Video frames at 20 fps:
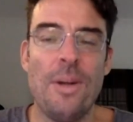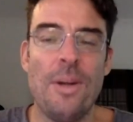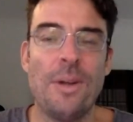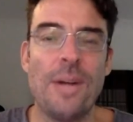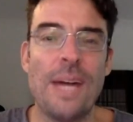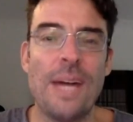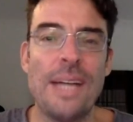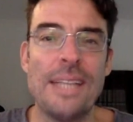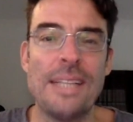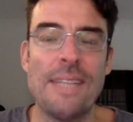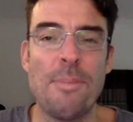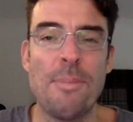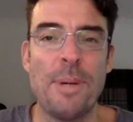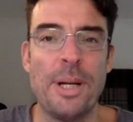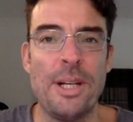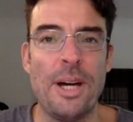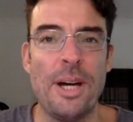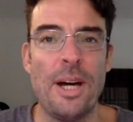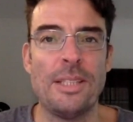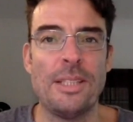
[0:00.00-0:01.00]
look, as everybody
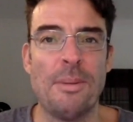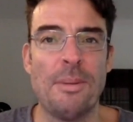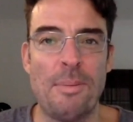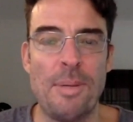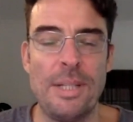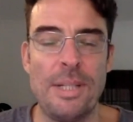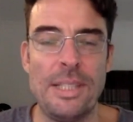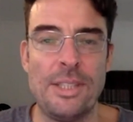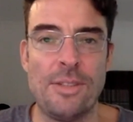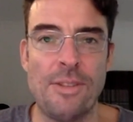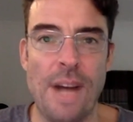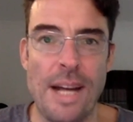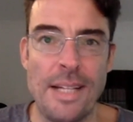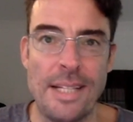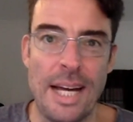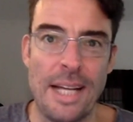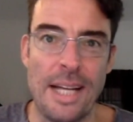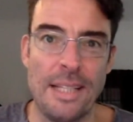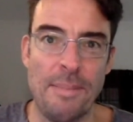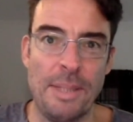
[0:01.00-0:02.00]
knows, I'm a pretty straight
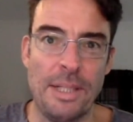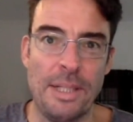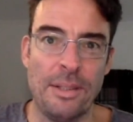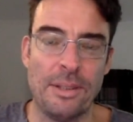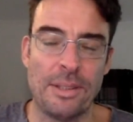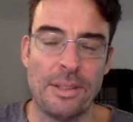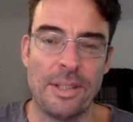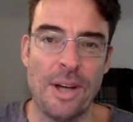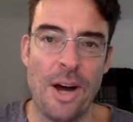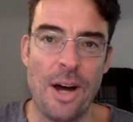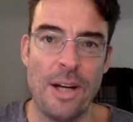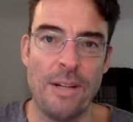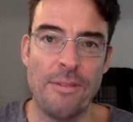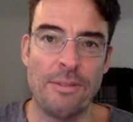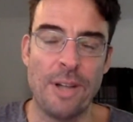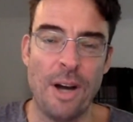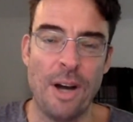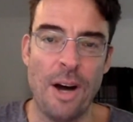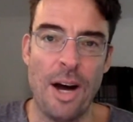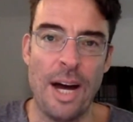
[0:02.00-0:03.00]
down the middle kind of
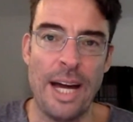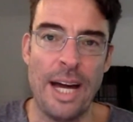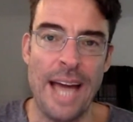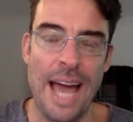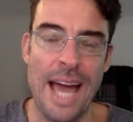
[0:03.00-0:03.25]
guy.